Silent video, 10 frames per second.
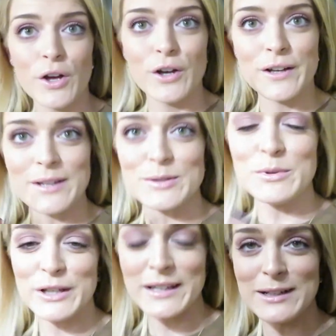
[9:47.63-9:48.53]
Okay, so I'm
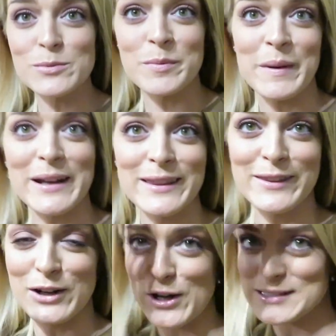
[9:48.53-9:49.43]
looking a little bit better than
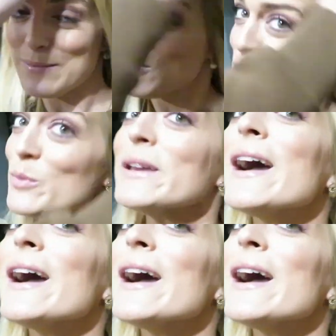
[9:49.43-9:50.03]
the last time you saw me.